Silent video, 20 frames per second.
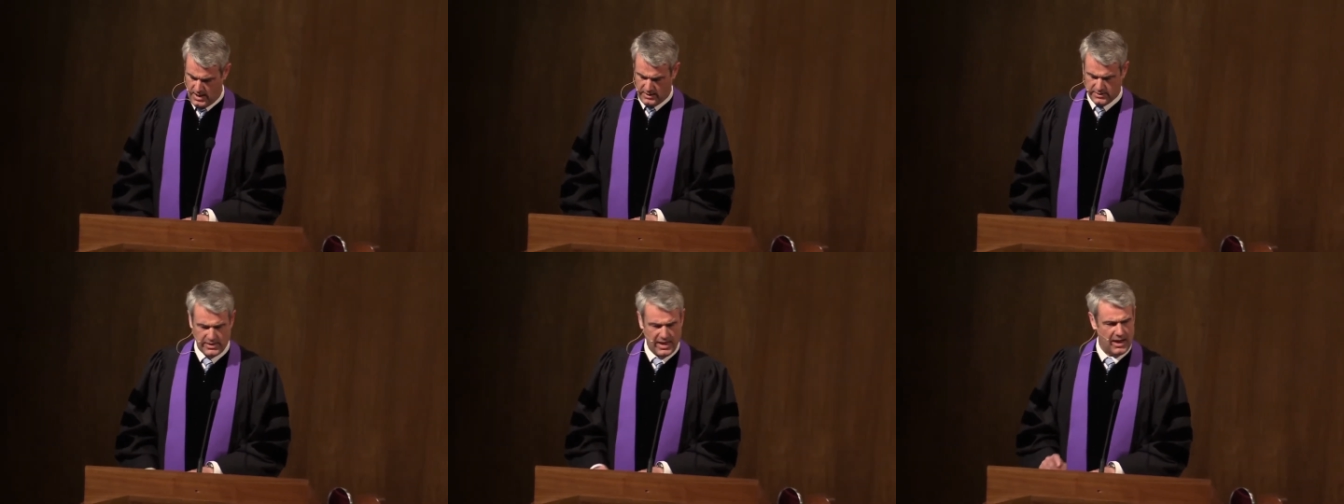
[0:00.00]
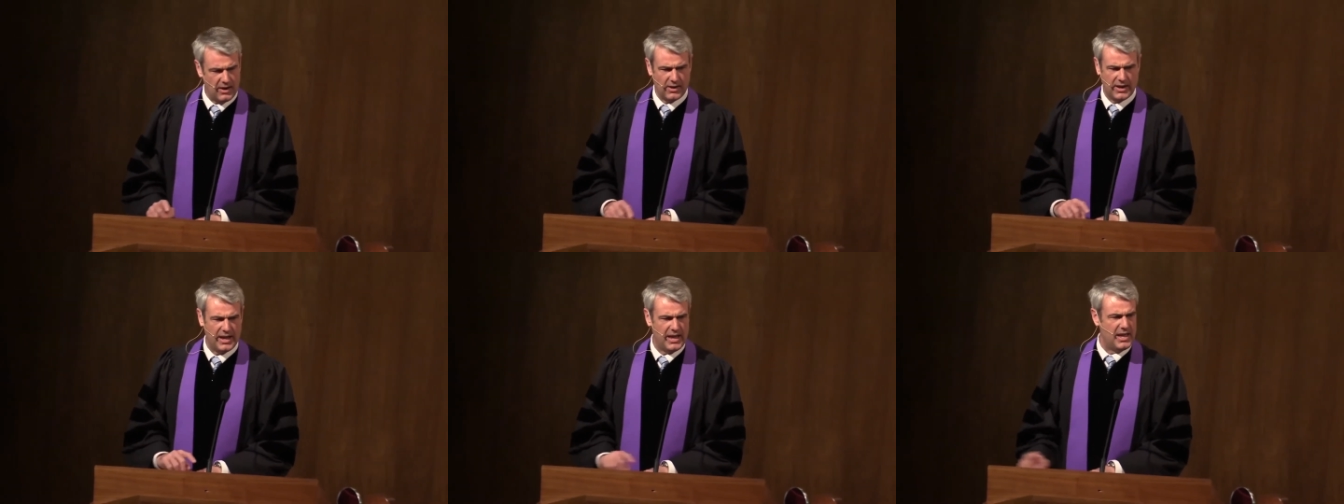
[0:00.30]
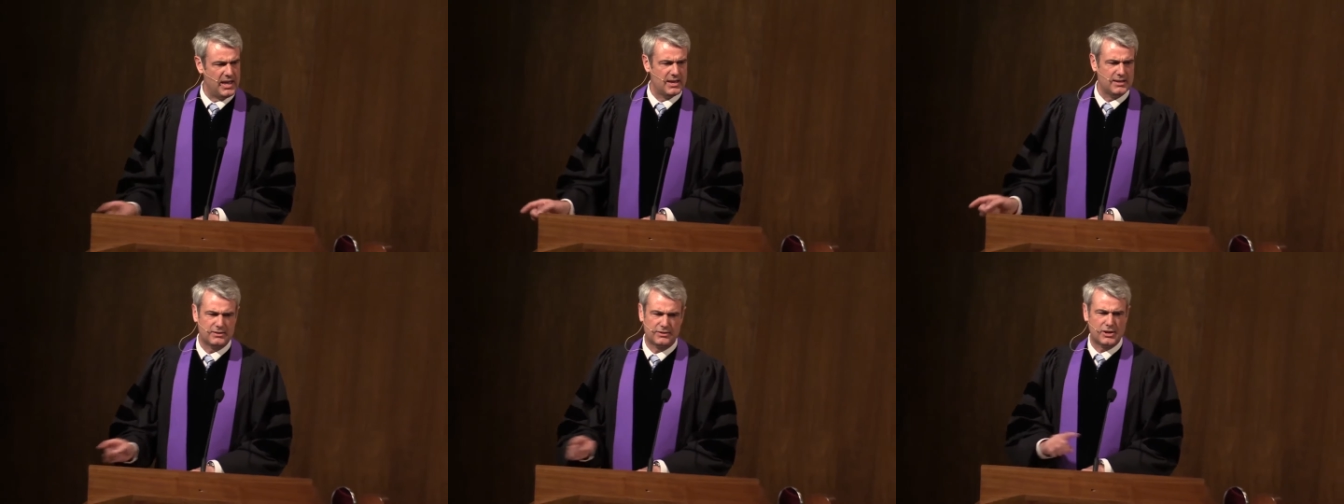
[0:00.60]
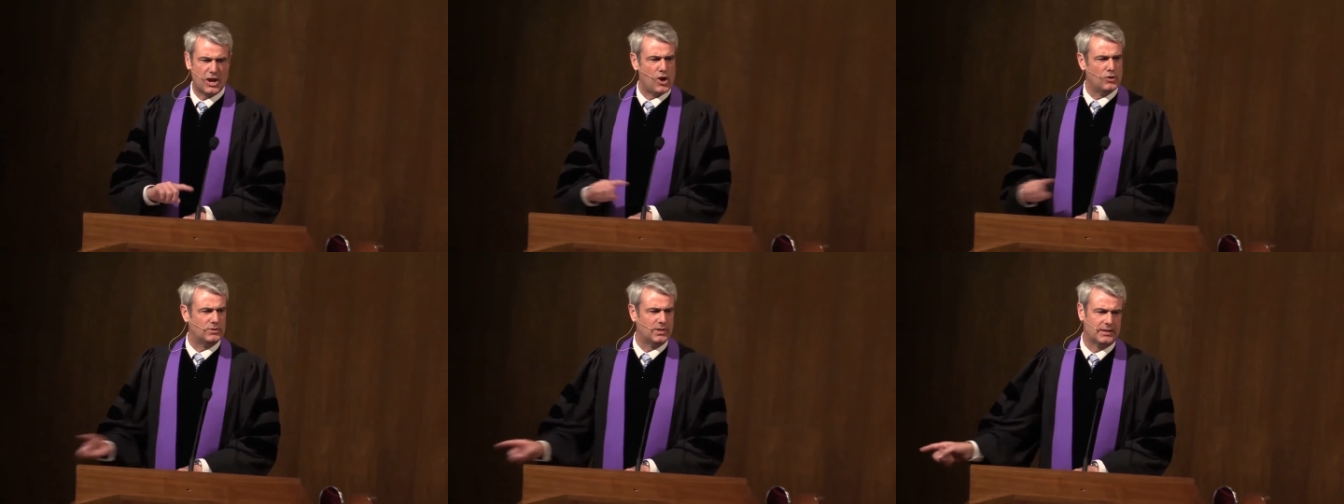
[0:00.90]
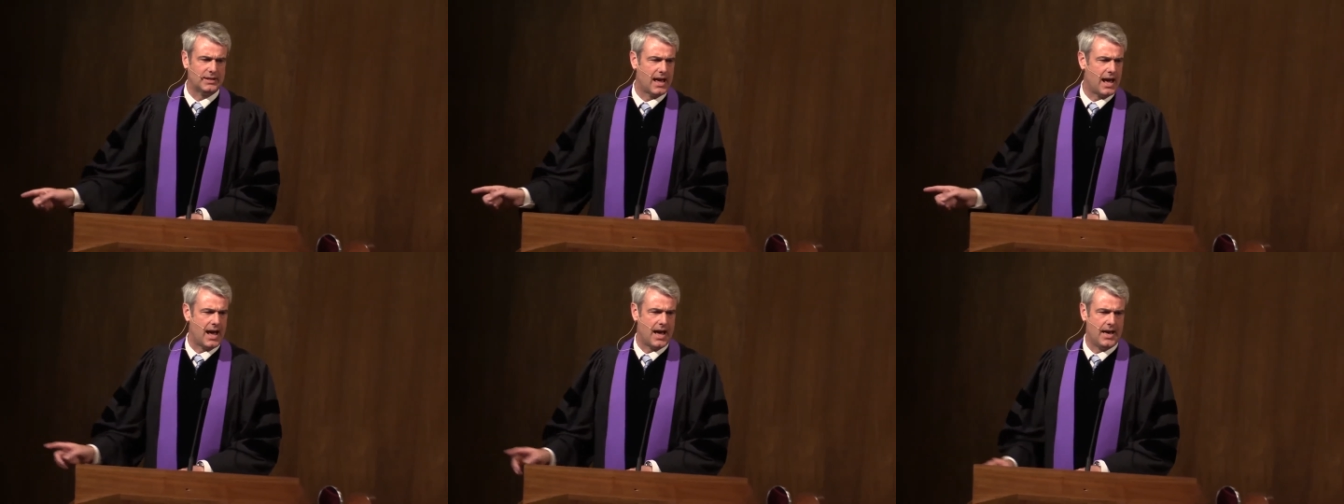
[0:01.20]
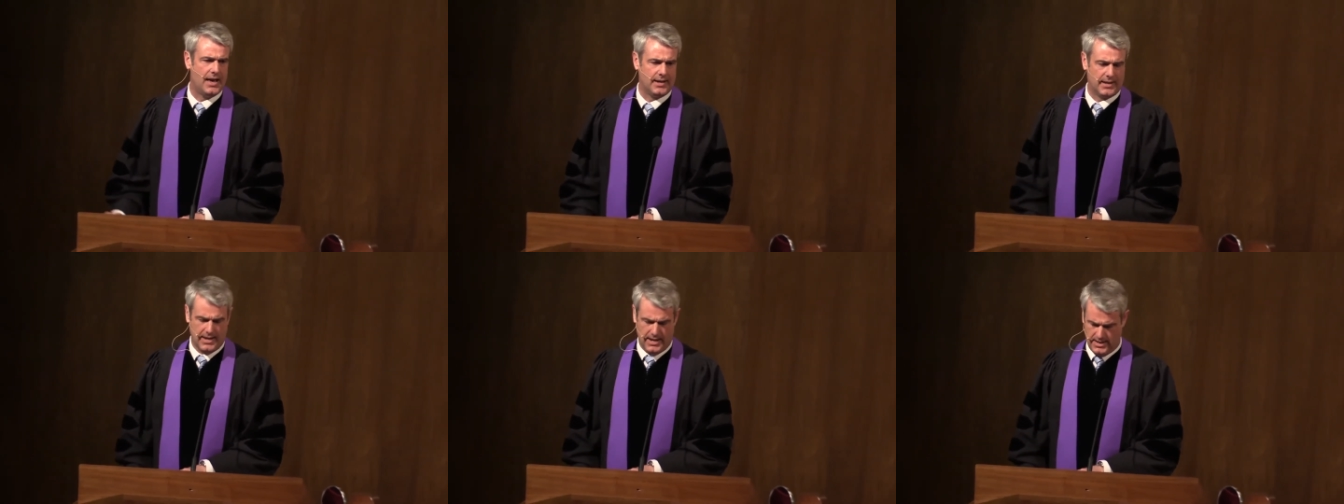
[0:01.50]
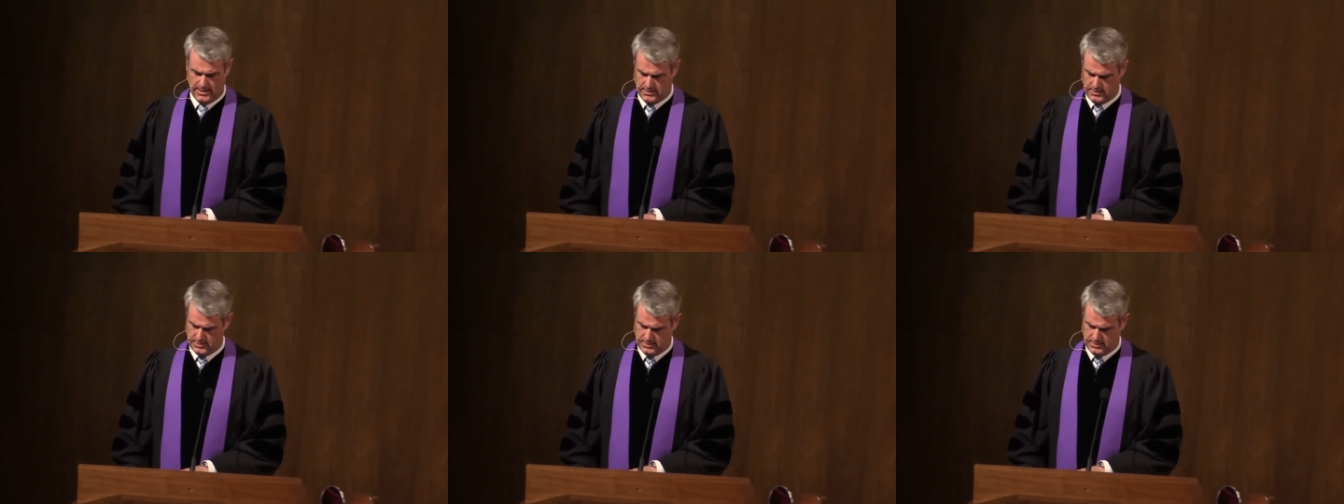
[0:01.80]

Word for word: There is no denying it